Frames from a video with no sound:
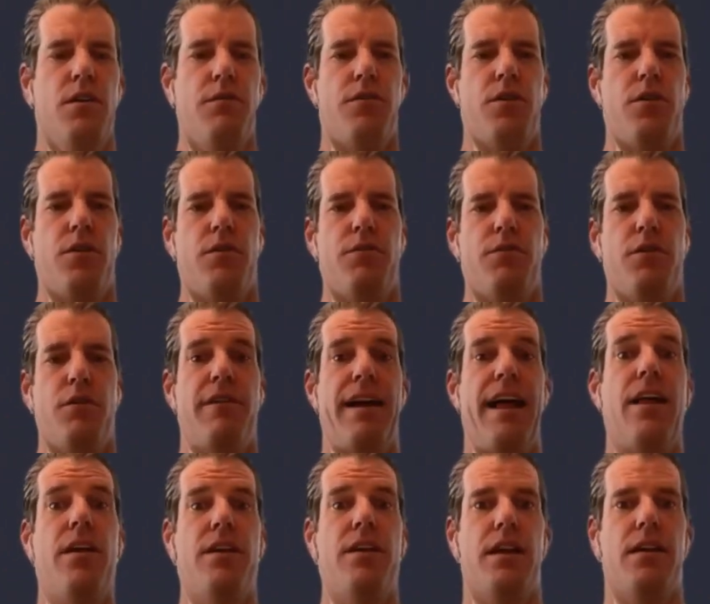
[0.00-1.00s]
for for
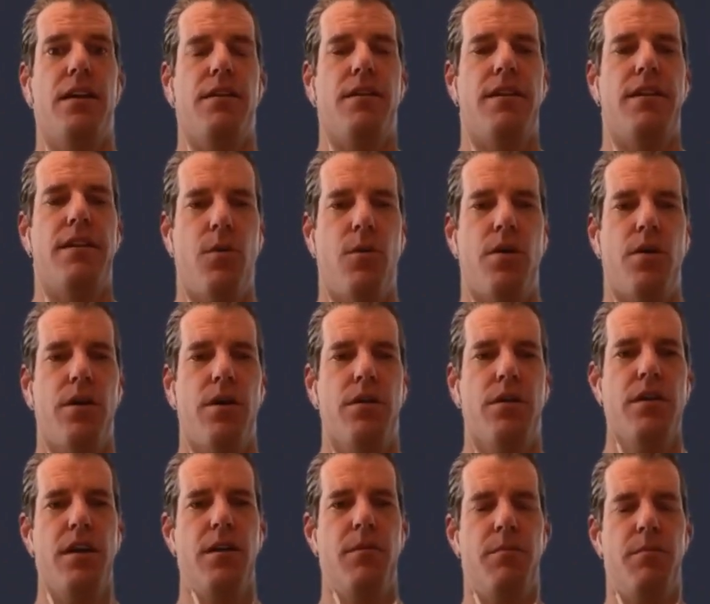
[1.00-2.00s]
validating the
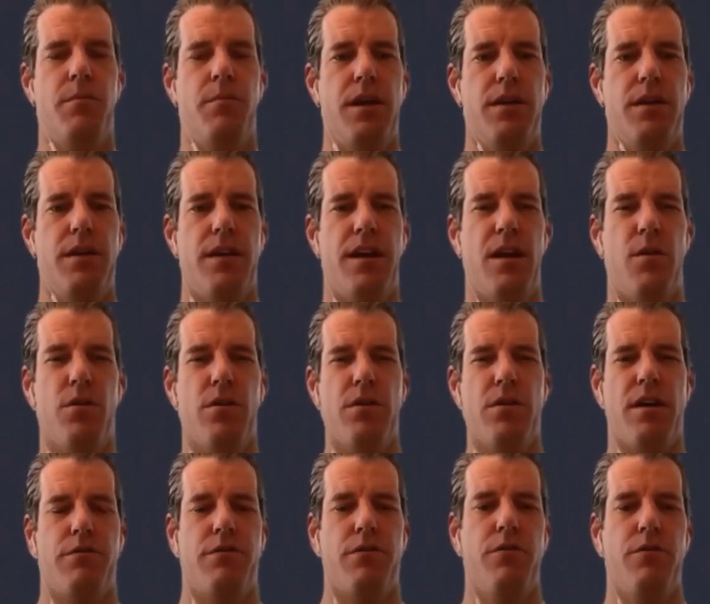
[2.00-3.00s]
network and being the
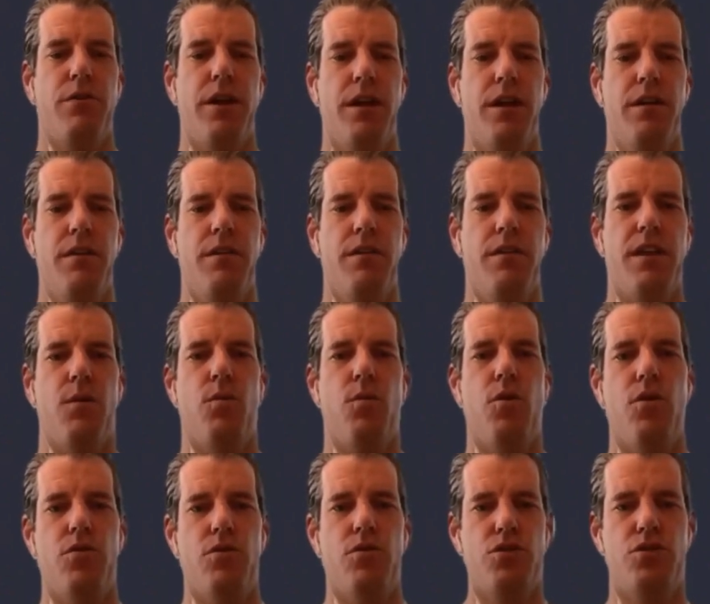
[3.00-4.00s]
network for free. They
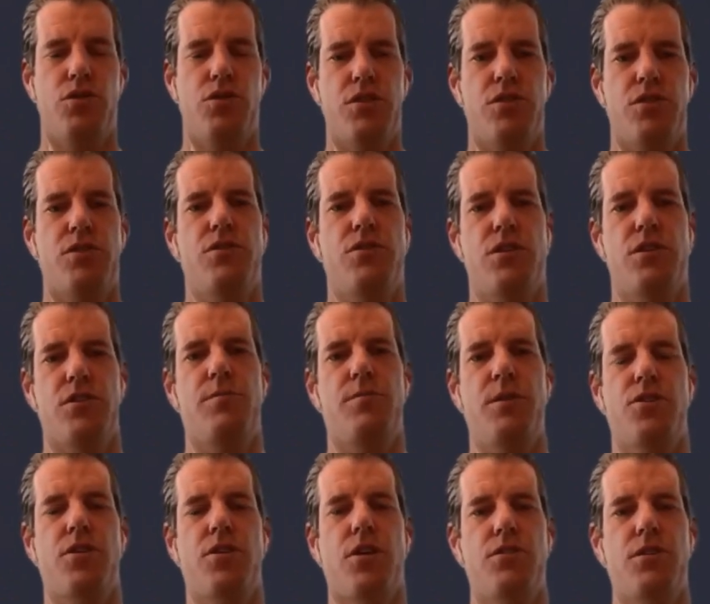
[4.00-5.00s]
will just just
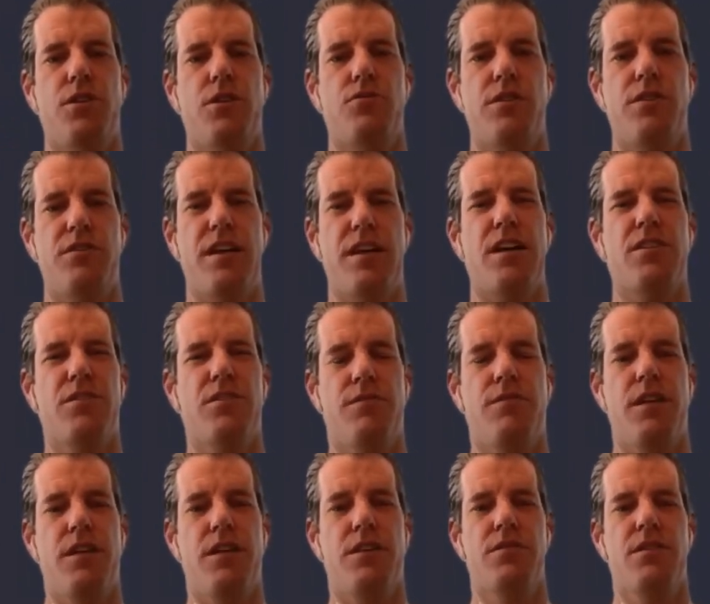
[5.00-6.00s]
be charging transaction
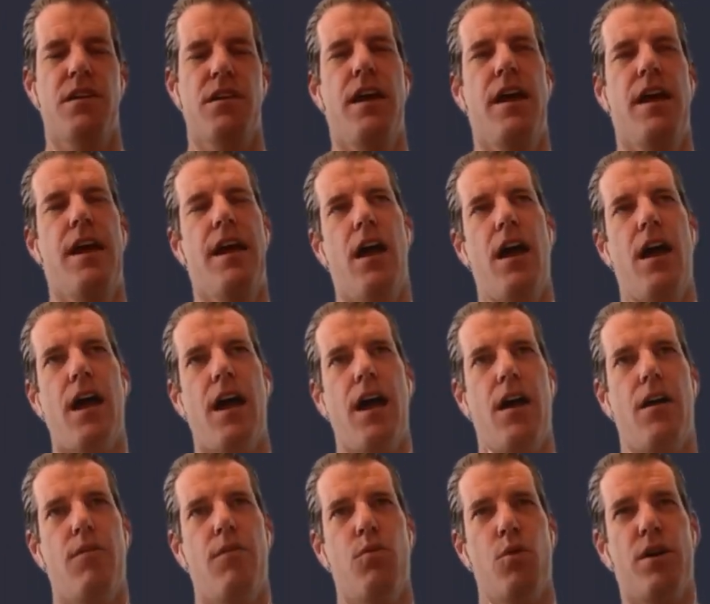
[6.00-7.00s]
fees,
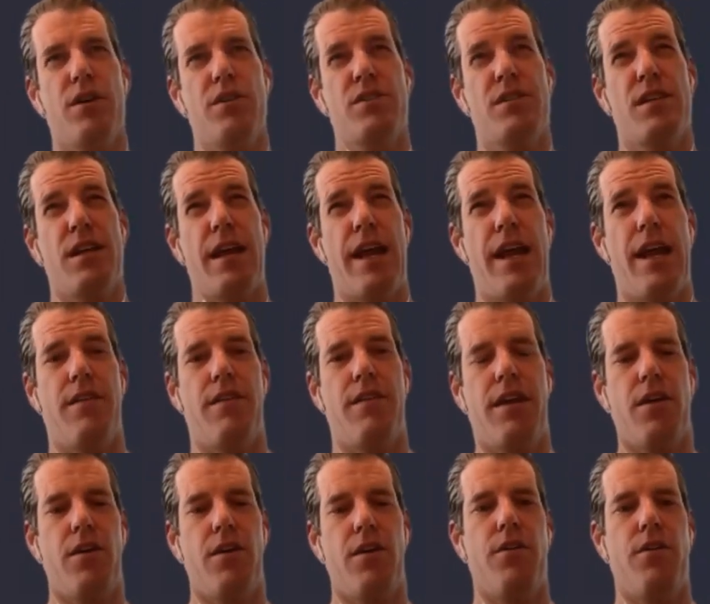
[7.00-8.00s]
uh, whereas today
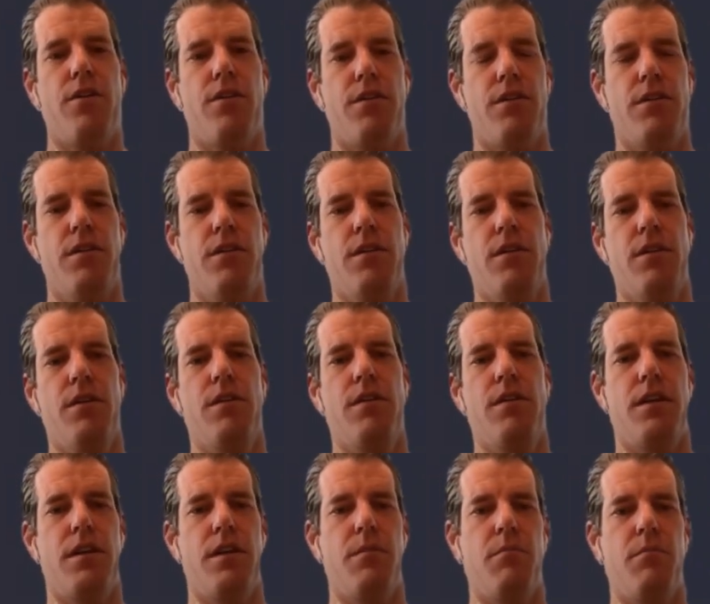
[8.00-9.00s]
they earn
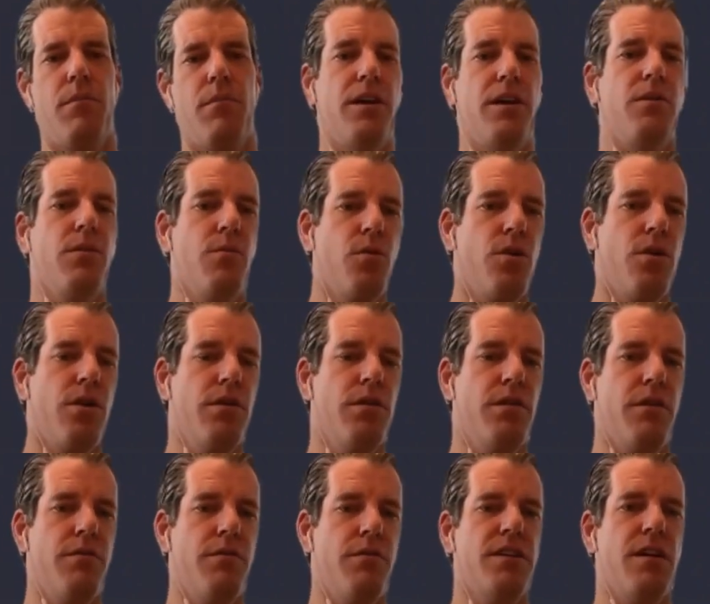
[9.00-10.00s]
the mining
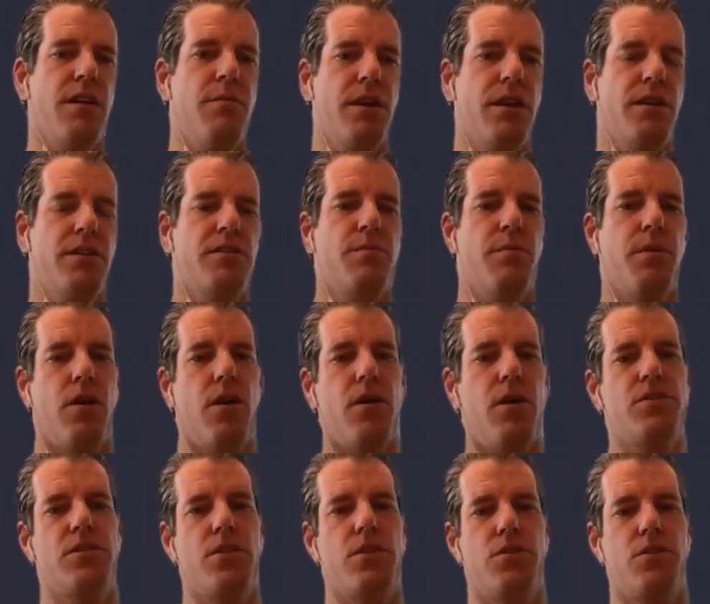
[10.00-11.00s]
reward every 10 minutes, but
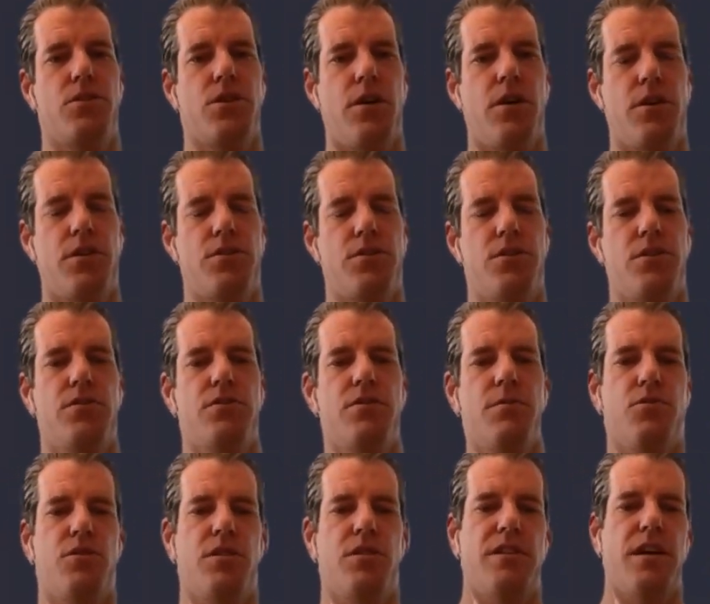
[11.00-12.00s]
also charge
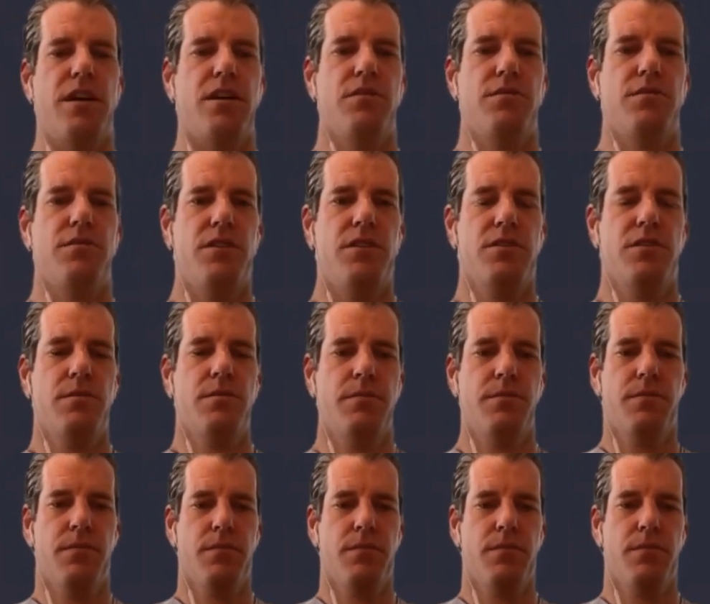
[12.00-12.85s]
some transaction fees.